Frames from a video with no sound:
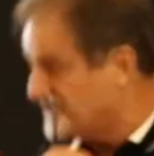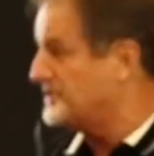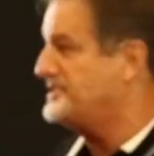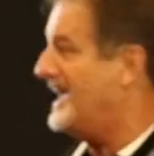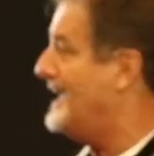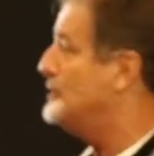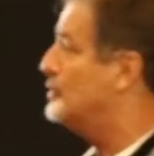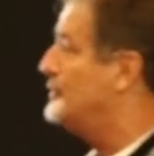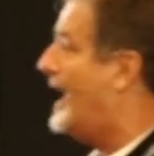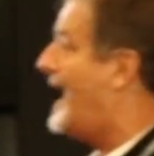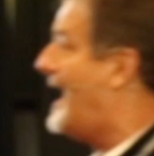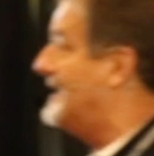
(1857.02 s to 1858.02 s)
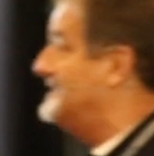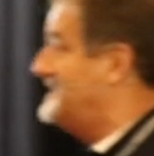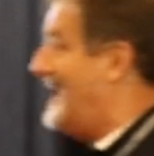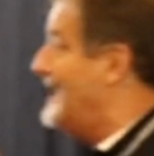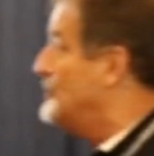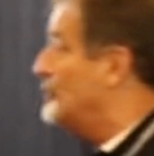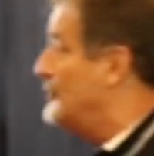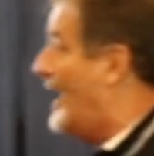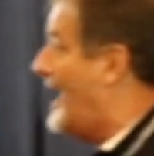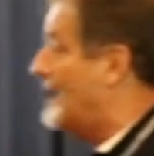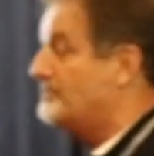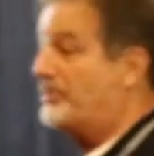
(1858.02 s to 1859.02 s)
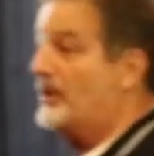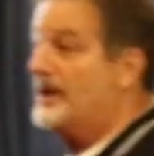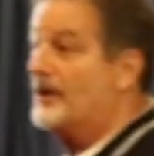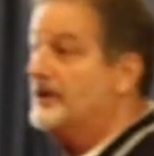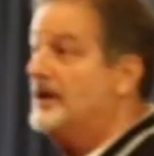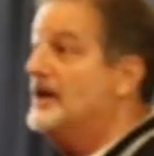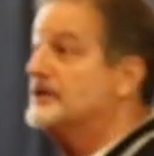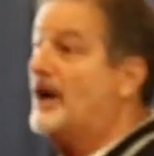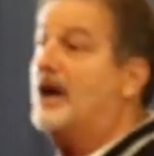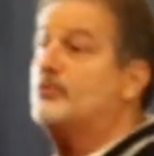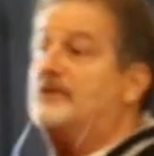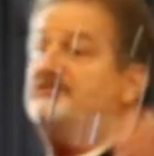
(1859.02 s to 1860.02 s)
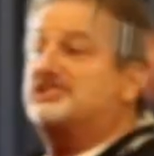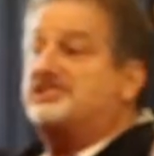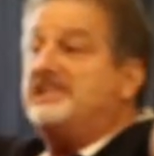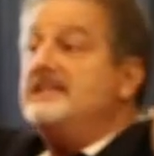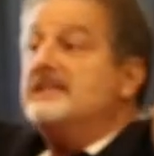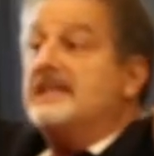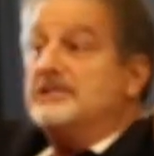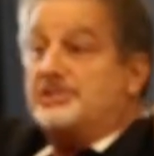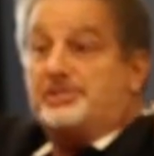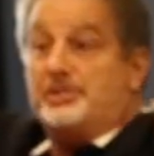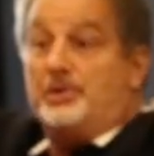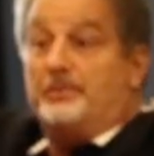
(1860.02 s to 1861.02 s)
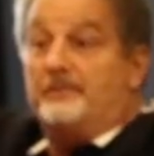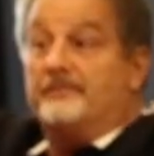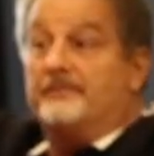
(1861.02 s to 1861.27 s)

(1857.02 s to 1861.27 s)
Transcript: So Daniel 9. Daniel 9 prayer. God, we've sinned against you.